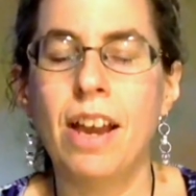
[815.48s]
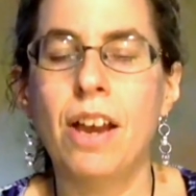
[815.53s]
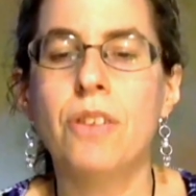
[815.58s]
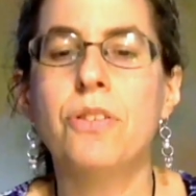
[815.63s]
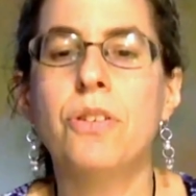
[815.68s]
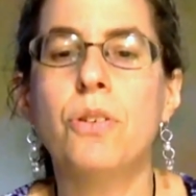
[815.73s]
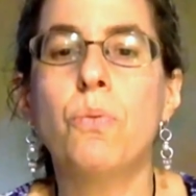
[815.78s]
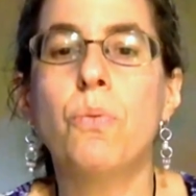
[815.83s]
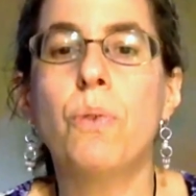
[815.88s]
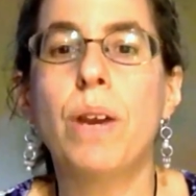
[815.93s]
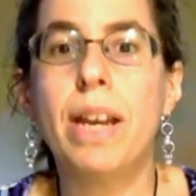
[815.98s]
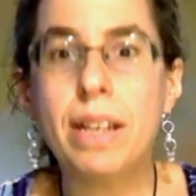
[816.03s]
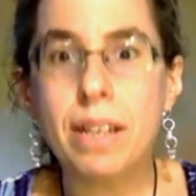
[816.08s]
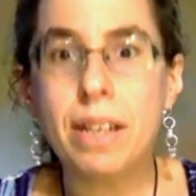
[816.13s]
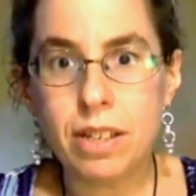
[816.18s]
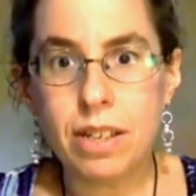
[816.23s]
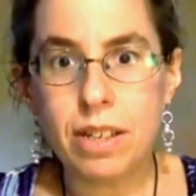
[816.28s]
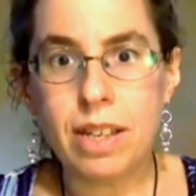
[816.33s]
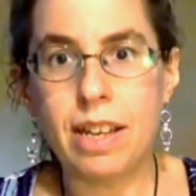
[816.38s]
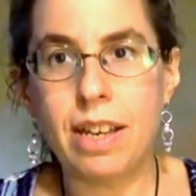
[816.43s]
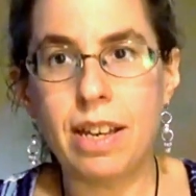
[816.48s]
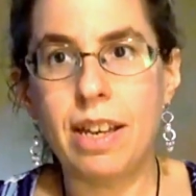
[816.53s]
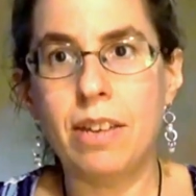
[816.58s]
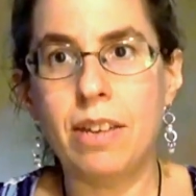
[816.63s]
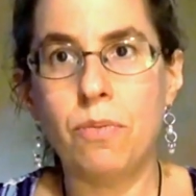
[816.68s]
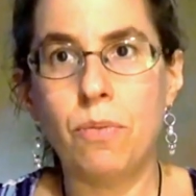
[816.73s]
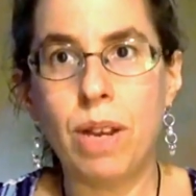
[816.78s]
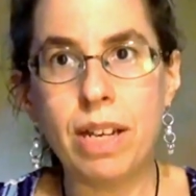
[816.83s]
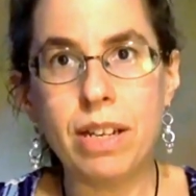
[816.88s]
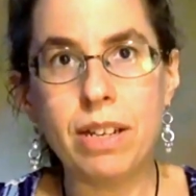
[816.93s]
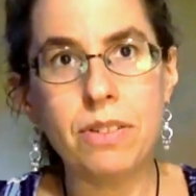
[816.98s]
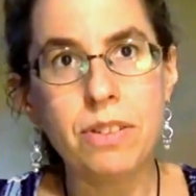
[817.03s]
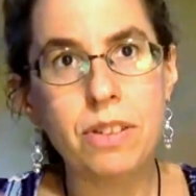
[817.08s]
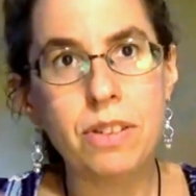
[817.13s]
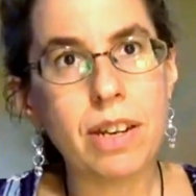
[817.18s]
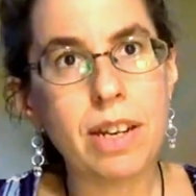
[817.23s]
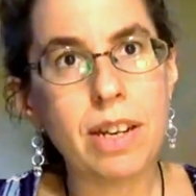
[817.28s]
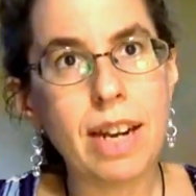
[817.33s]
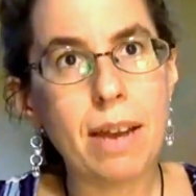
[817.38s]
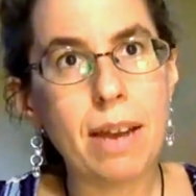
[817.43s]
So rank is
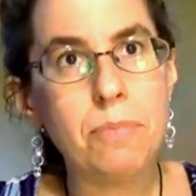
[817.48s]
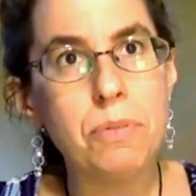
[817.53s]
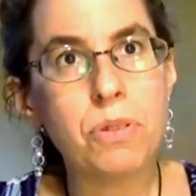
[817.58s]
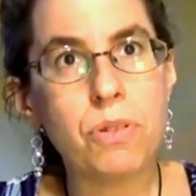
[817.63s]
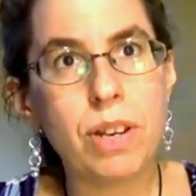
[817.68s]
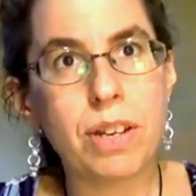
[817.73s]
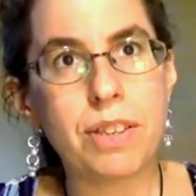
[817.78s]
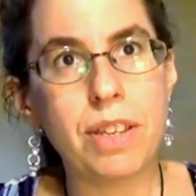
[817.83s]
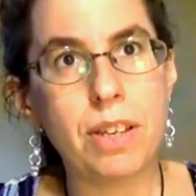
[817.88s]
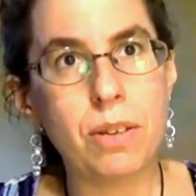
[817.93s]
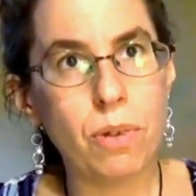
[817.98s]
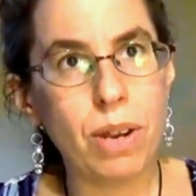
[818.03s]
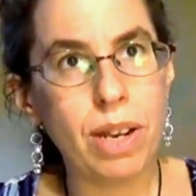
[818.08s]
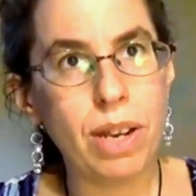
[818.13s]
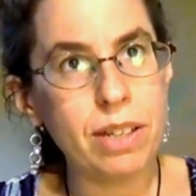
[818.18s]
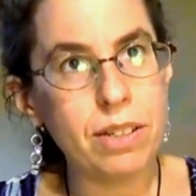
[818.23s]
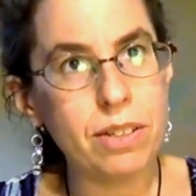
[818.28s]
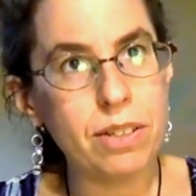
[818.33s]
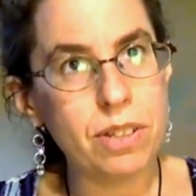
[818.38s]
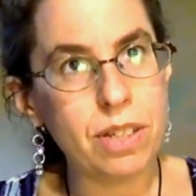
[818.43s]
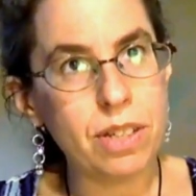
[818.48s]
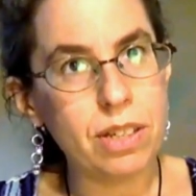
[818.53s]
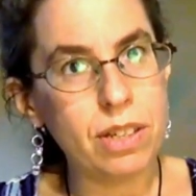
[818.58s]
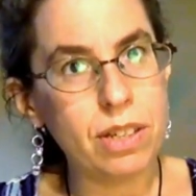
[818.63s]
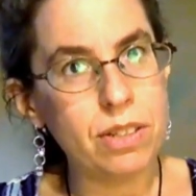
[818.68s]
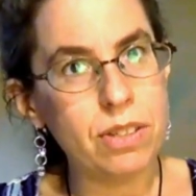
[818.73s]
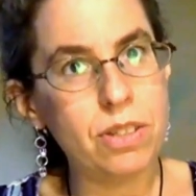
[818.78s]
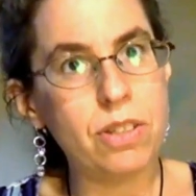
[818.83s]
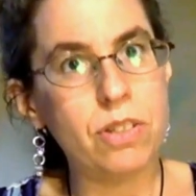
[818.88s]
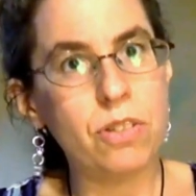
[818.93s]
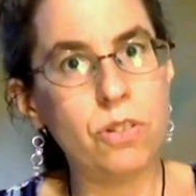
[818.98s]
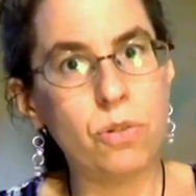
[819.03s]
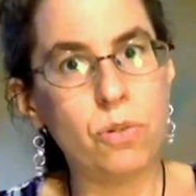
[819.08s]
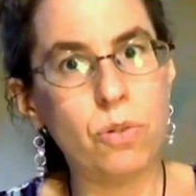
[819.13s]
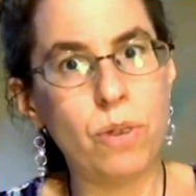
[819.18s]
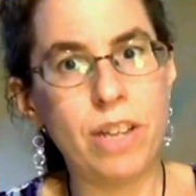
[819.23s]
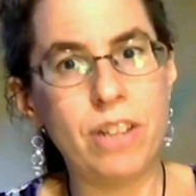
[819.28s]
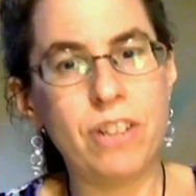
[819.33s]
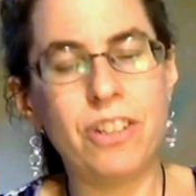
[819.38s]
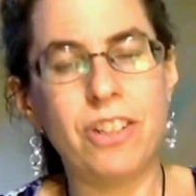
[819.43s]
not an abstract thing. Rank is in a
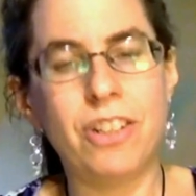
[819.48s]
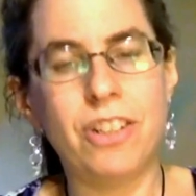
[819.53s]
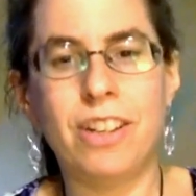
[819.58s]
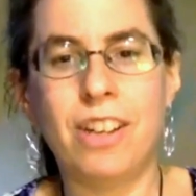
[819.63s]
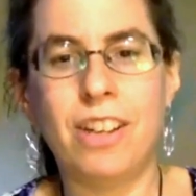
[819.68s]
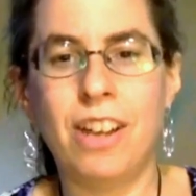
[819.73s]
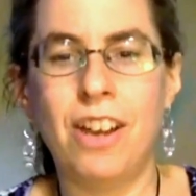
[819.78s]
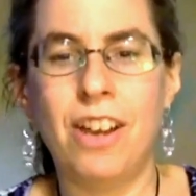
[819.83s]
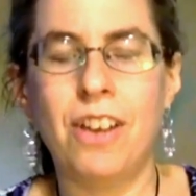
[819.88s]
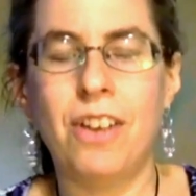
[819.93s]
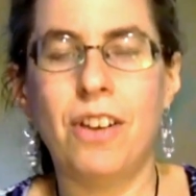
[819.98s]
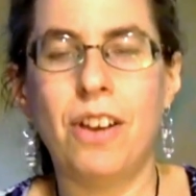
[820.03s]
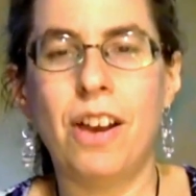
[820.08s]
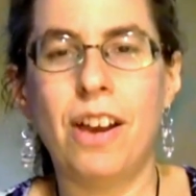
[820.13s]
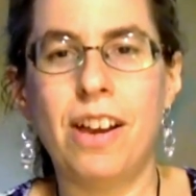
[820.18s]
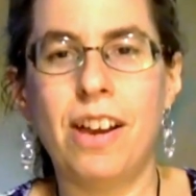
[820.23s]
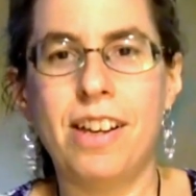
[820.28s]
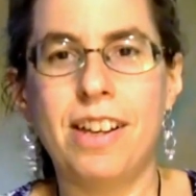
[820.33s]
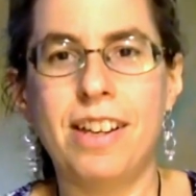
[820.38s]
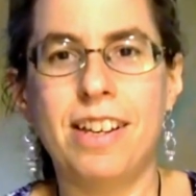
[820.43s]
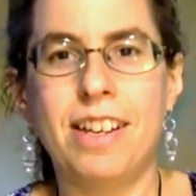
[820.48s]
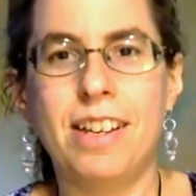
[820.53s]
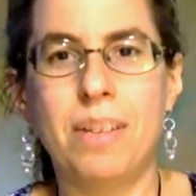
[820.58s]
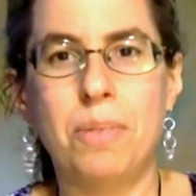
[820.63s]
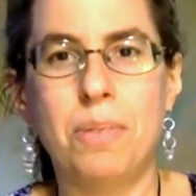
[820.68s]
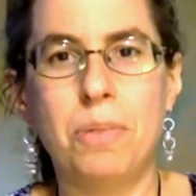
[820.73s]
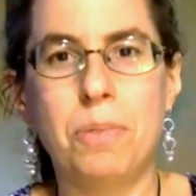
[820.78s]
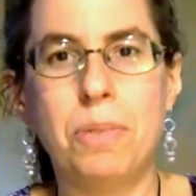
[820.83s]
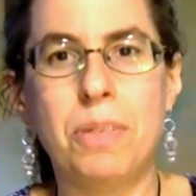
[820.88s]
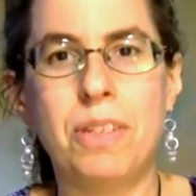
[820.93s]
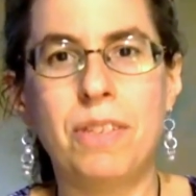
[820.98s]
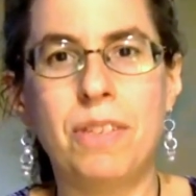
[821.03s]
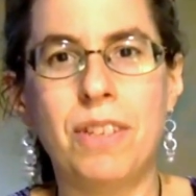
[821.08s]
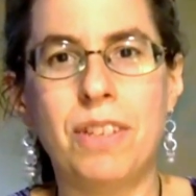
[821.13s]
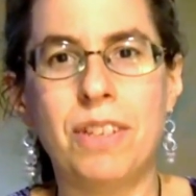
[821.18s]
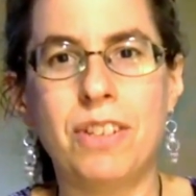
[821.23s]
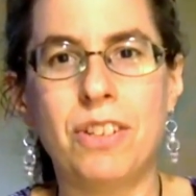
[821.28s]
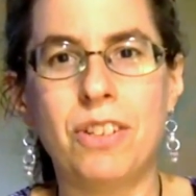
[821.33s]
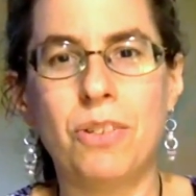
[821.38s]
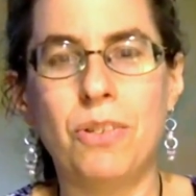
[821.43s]
situation, a specific
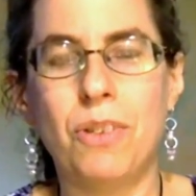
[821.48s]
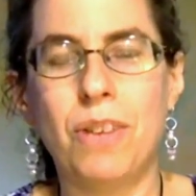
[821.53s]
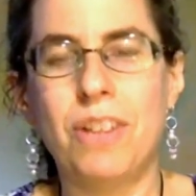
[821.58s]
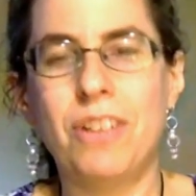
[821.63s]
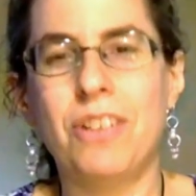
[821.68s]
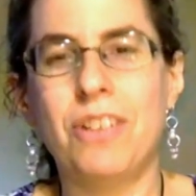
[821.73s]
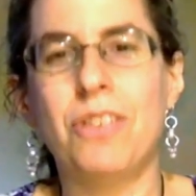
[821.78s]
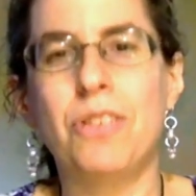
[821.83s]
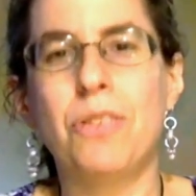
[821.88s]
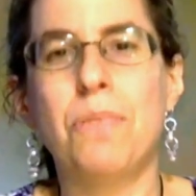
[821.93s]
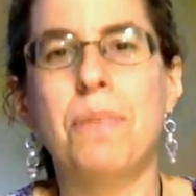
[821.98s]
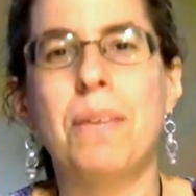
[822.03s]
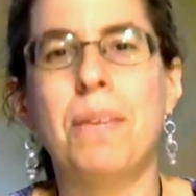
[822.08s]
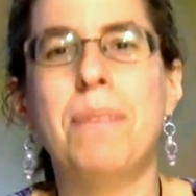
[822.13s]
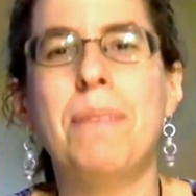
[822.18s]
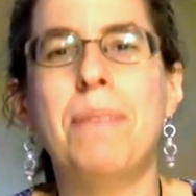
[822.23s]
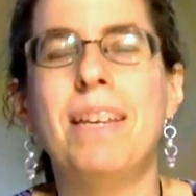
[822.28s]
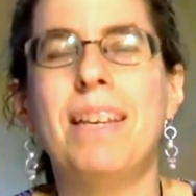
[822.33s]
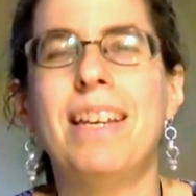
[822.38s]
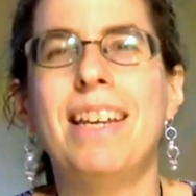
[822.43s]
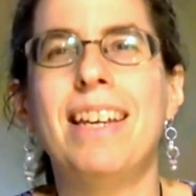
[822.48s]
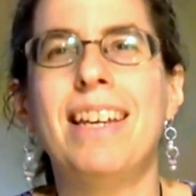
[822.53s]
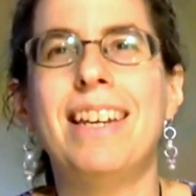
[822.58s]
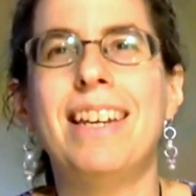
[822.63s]
situation. So maybe